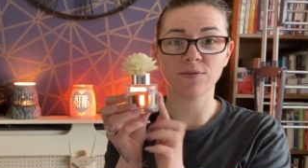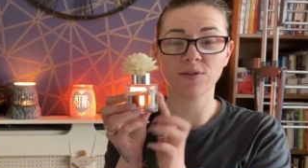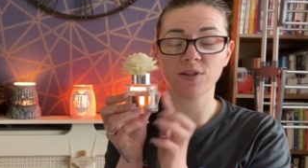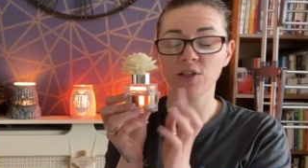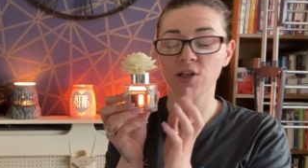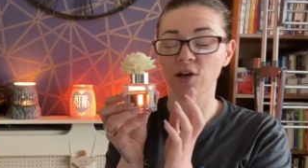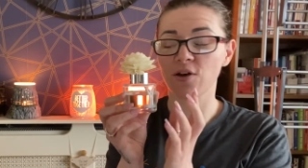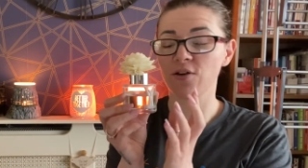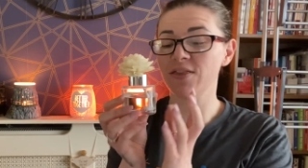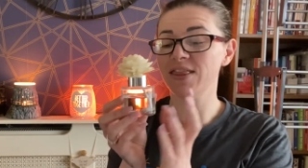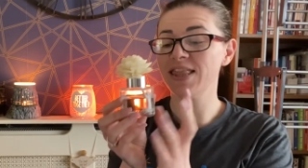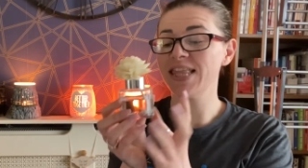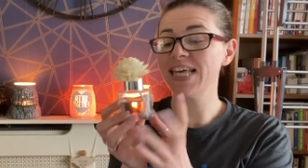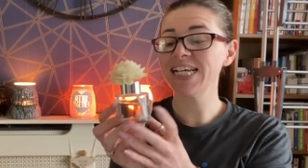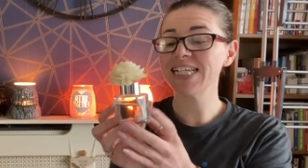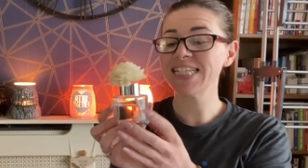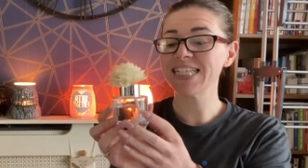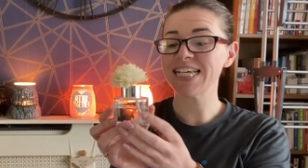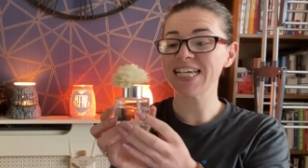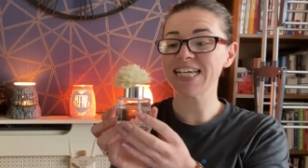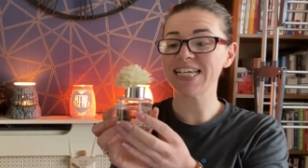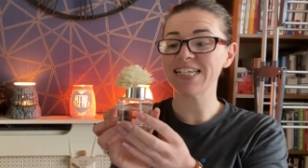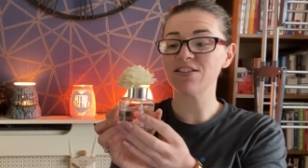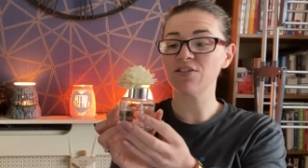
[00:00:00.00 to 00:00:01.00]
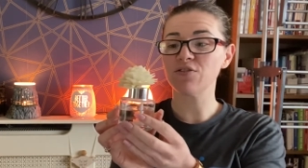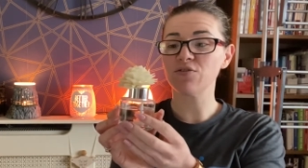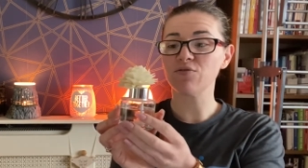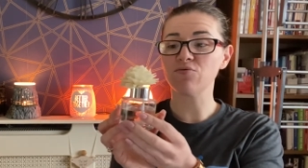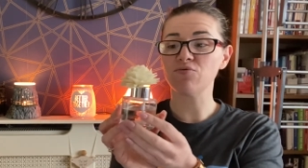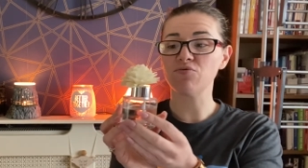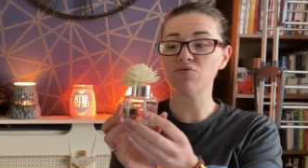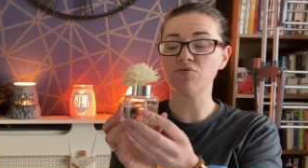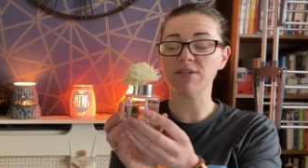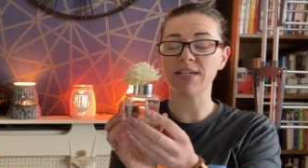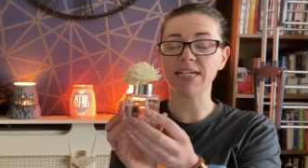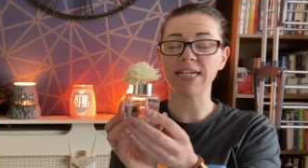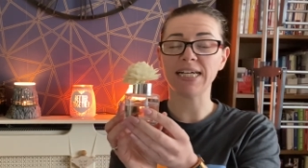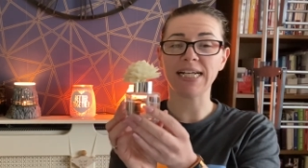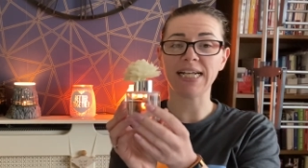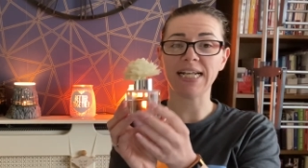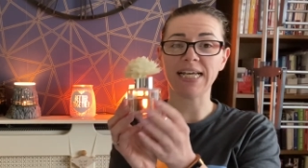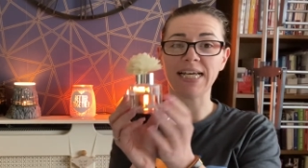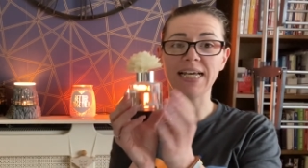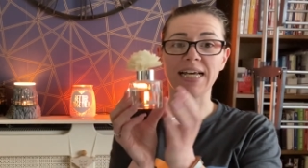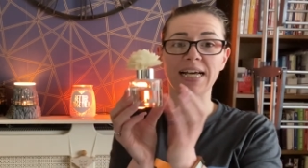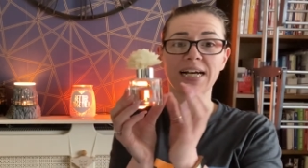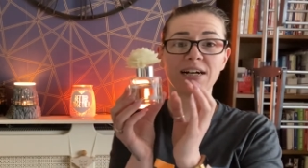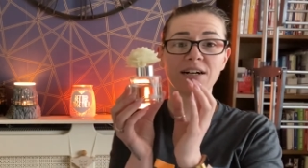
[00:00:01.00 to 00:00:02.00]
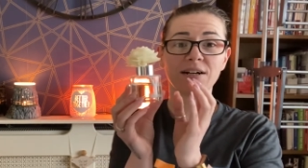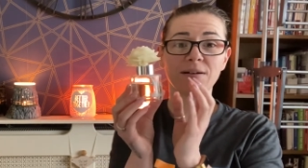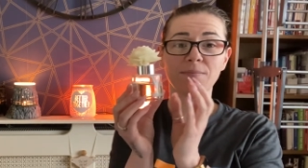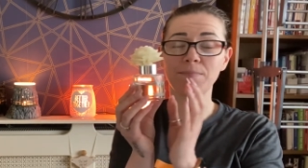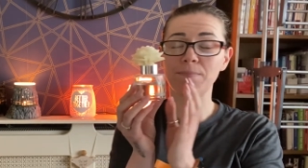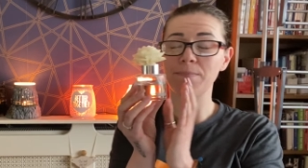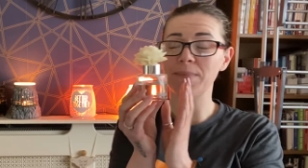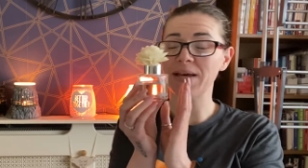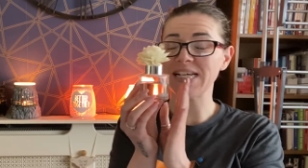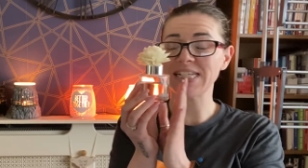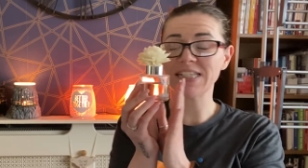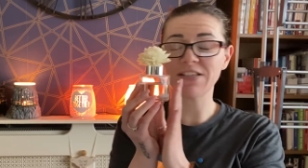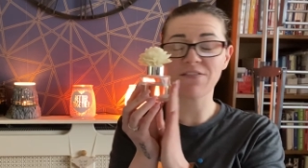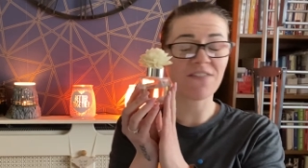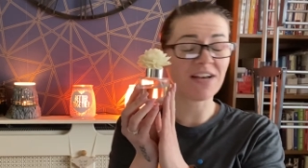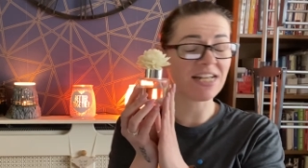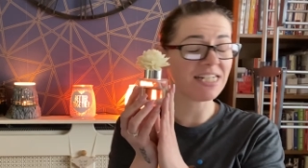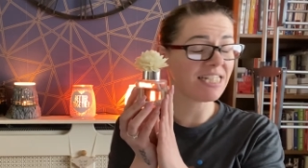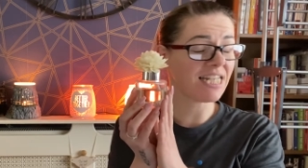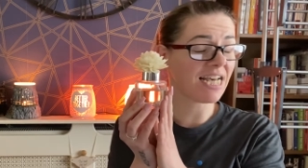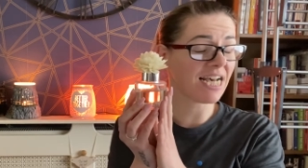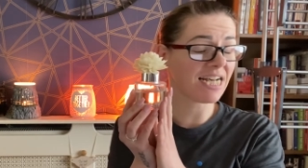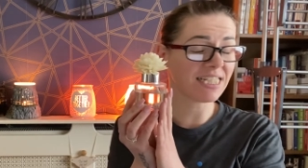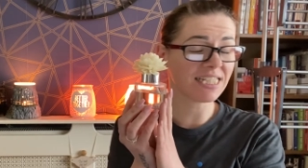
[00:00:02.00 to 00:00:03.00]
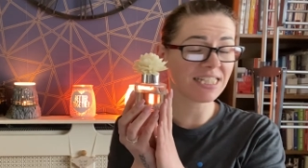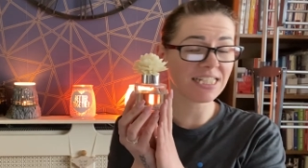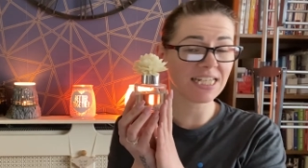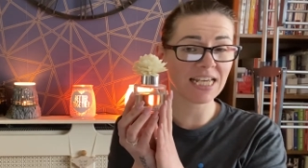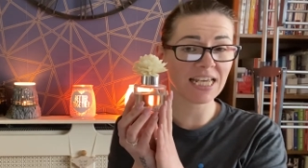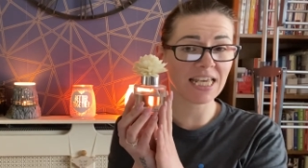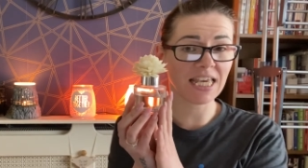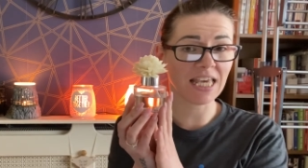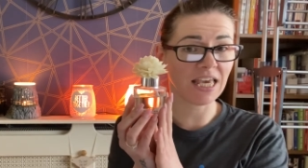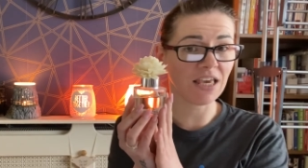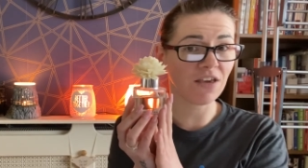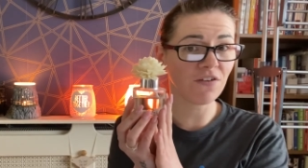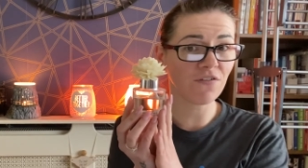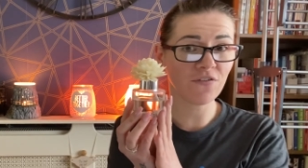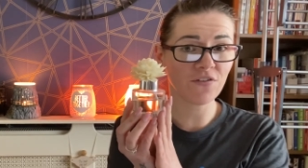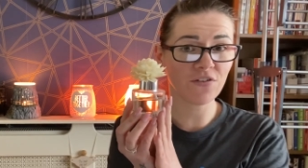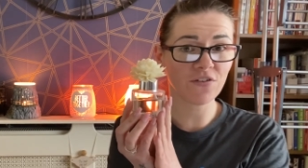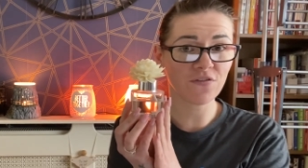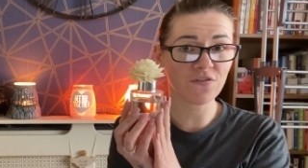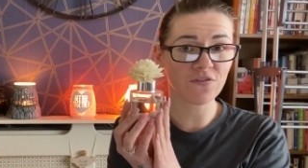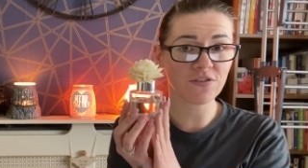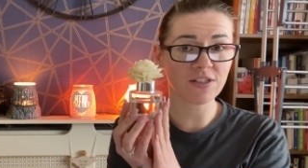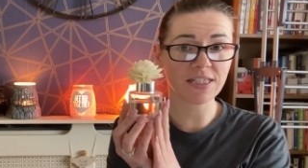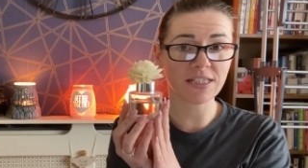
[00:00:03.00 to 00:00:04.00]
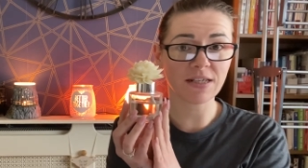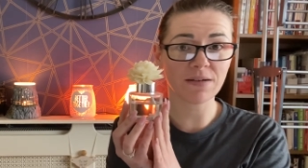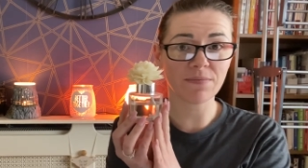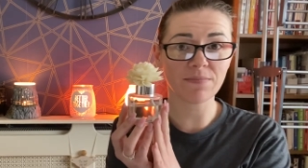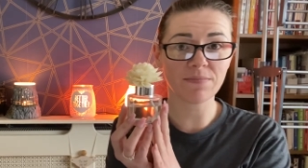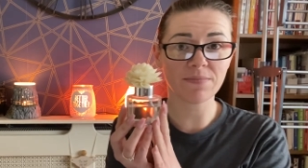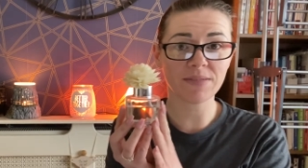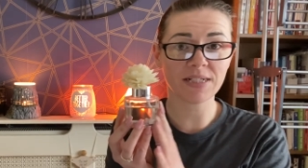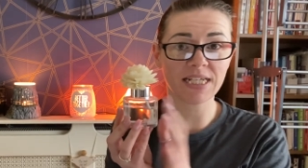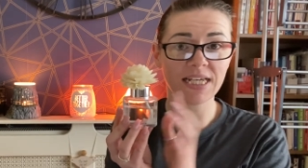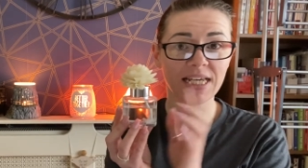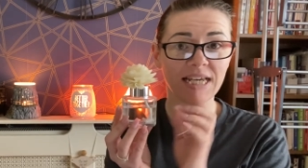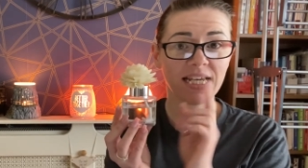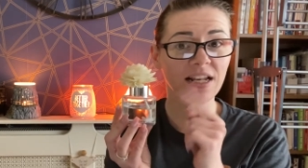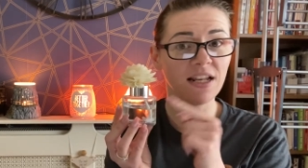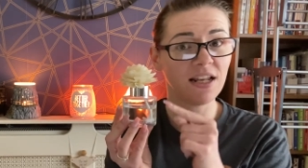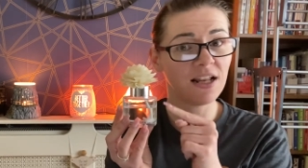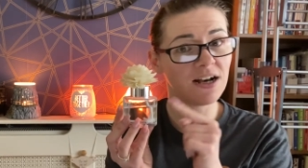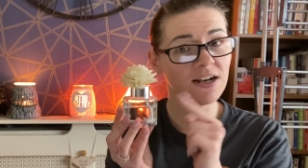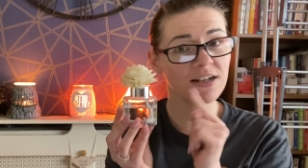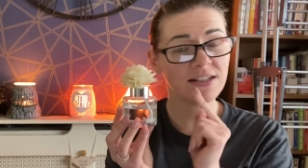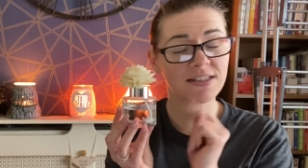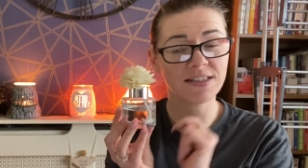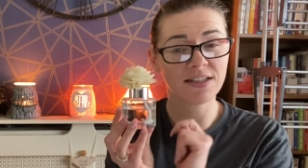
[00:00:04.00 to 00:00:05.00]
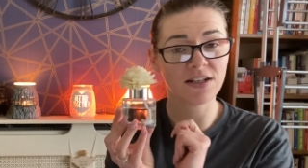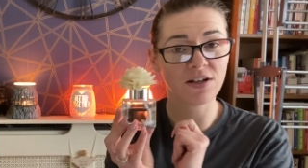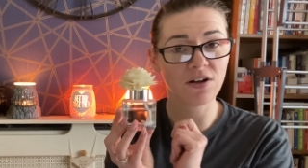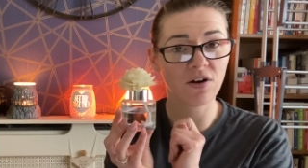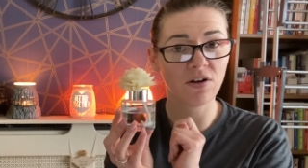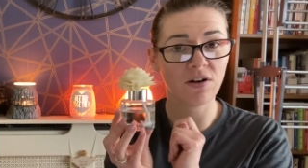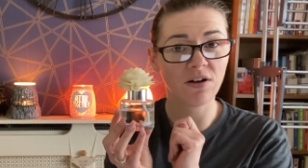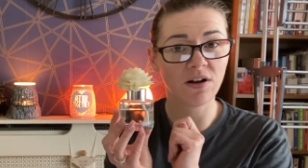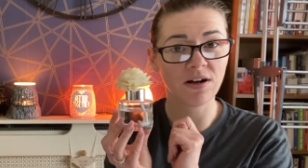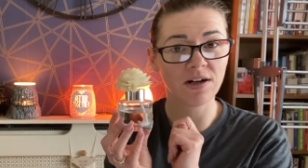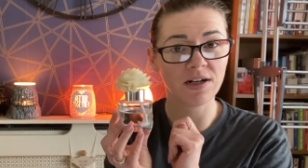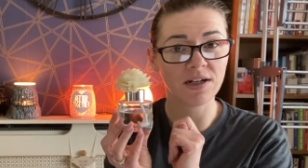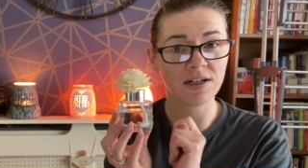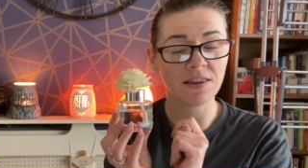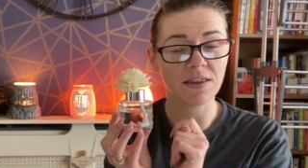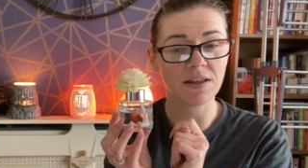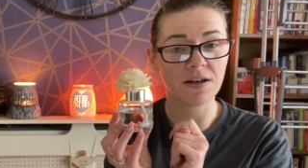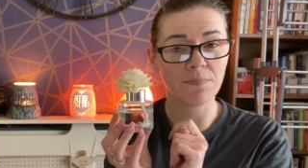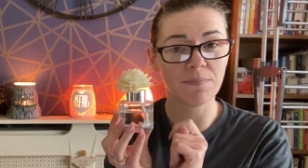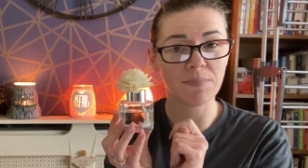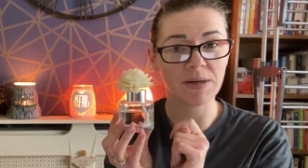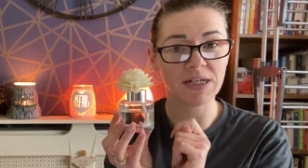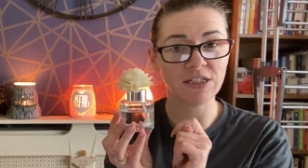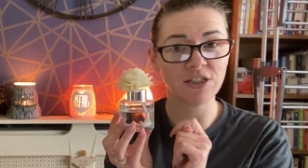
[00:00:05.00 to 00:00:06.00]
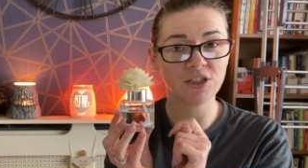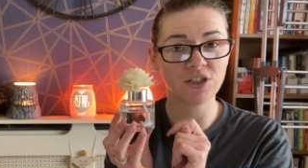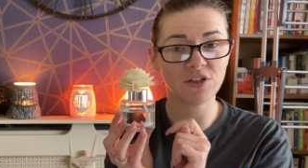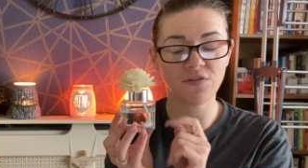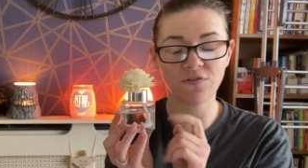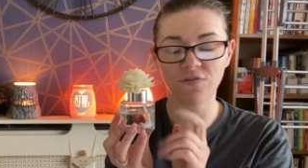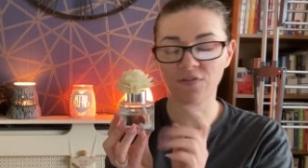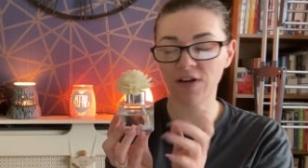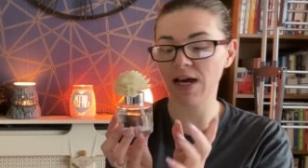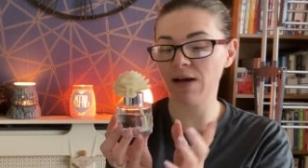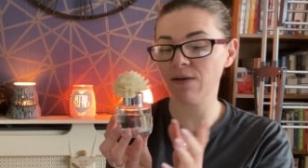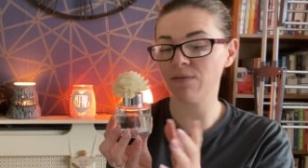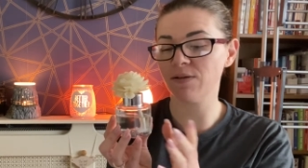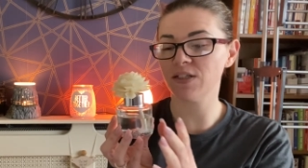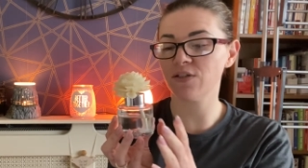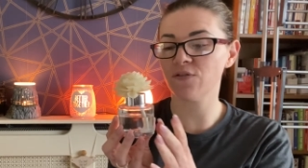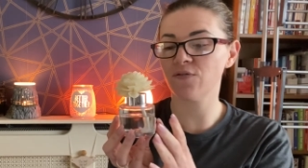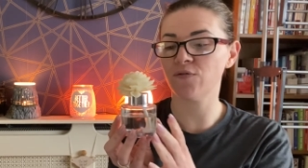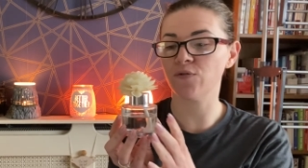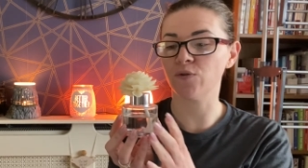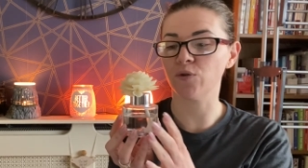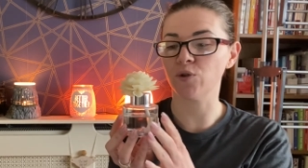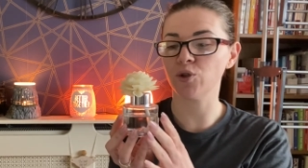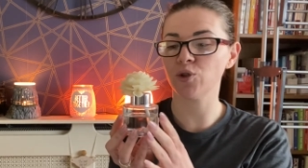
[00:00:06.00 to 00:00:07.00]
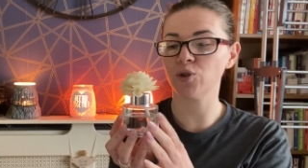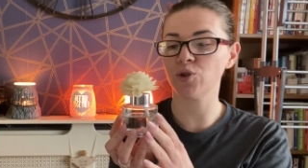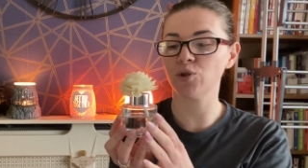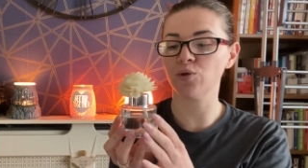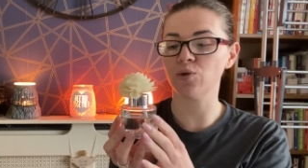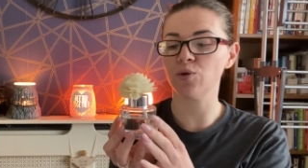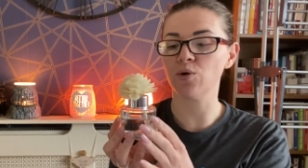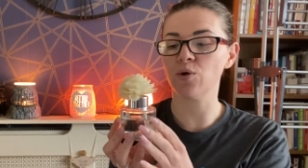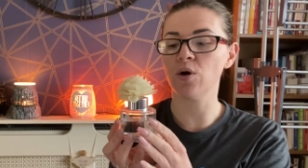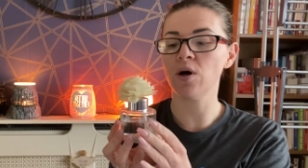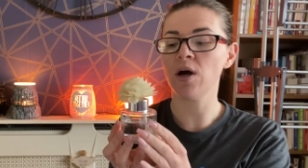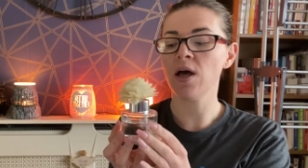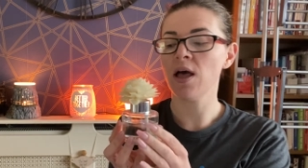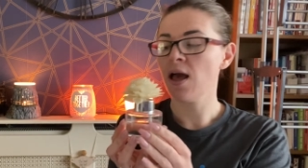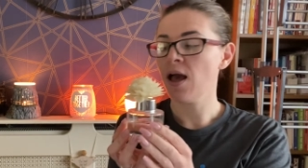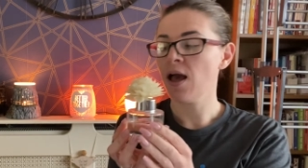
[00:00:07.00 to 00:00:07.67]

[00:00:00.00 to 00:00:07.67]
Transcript: So this is really makes a fantastic gift for somebody, lasts a lot longer than a bunch of flowers for sure.